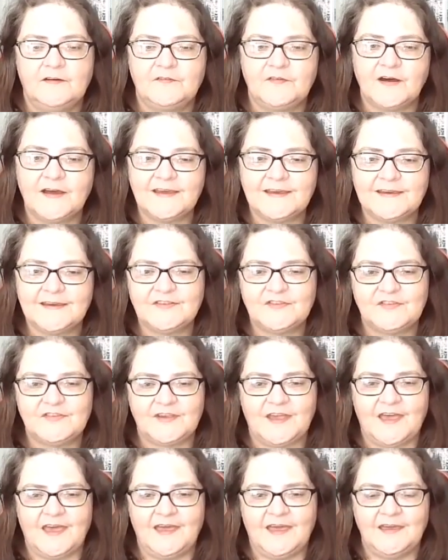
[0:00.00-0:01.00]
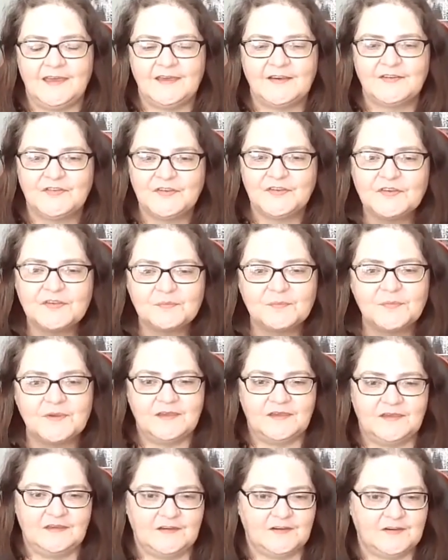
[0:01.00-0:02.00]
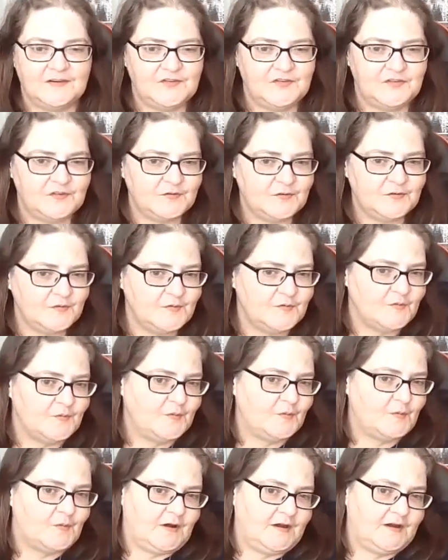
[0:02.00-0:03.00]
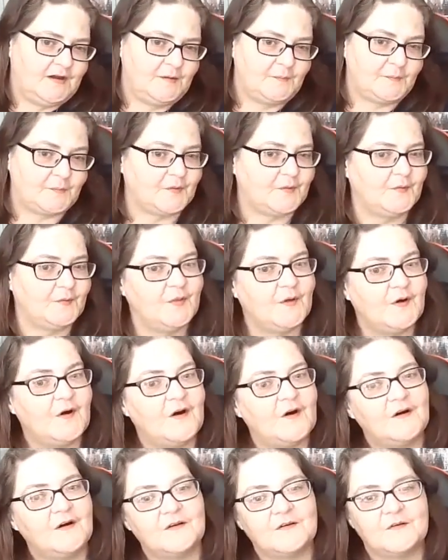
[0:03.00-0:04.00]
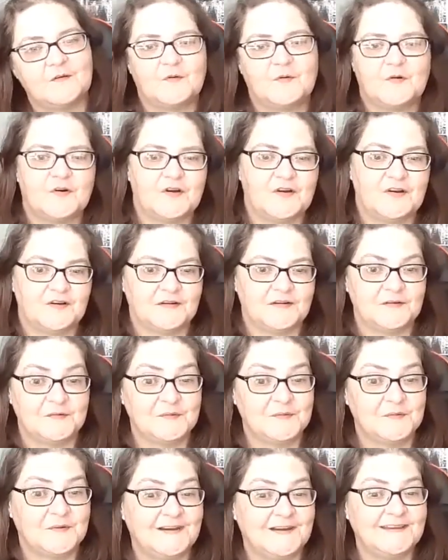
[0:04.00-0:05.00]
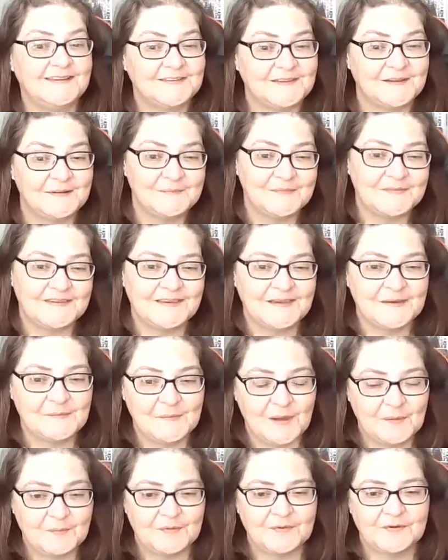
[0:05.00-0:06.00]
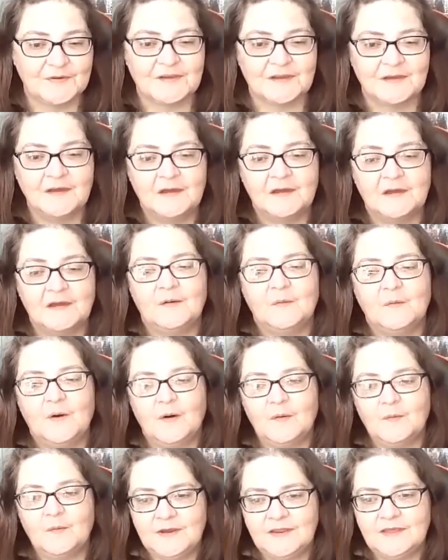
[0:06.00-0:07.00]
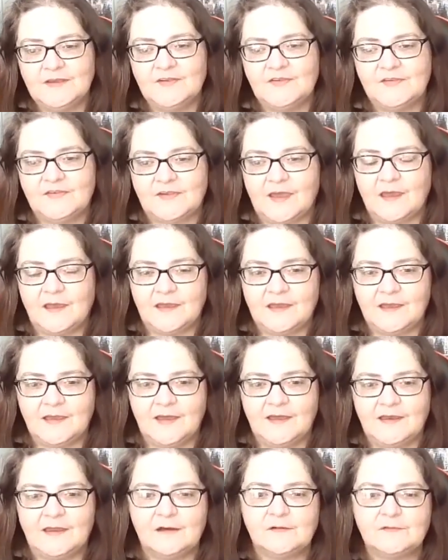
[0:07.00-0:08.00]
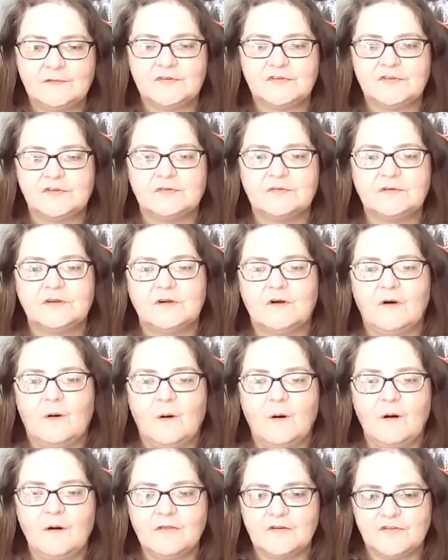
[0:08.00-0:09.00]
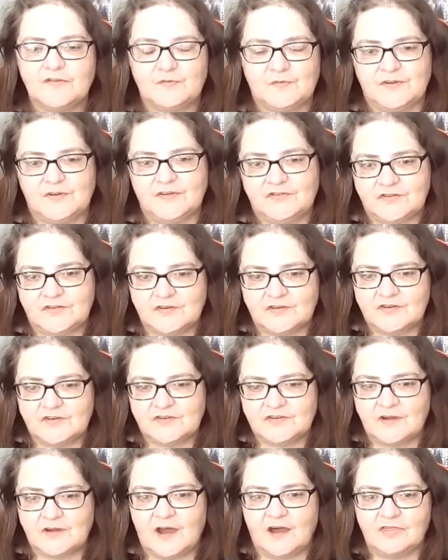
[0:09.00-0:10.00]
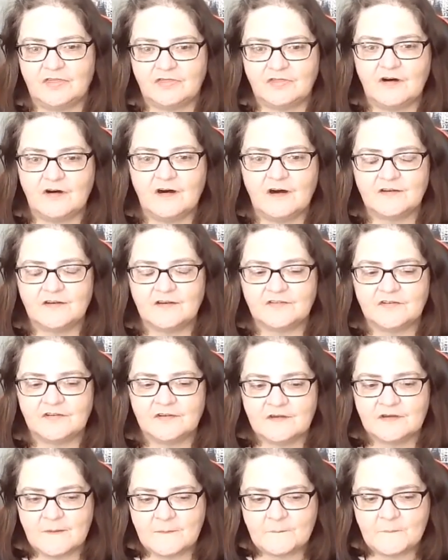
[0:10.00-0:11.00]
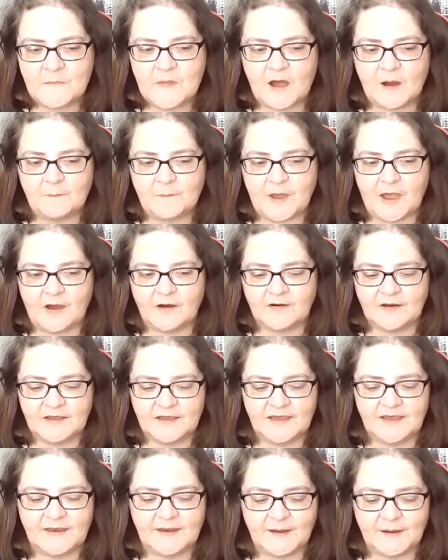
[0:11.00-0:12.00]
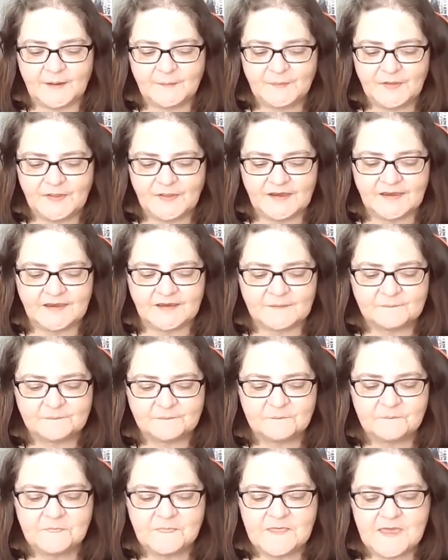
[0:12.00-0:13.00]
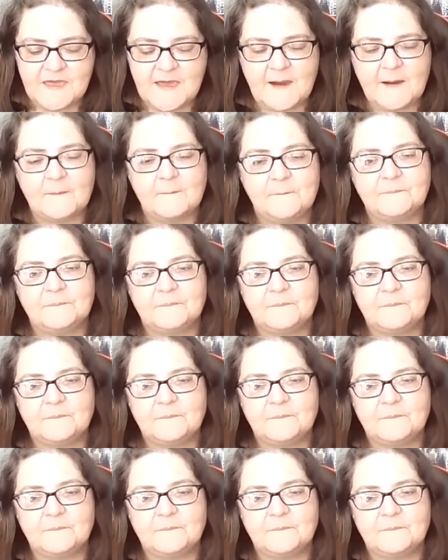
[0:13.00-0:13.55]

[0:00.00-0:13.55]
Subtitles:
if I could say, excuse me, could you write a prologue or write something in my book? What would he say? And after doing all this research, I thought about it and I'm like, yeah.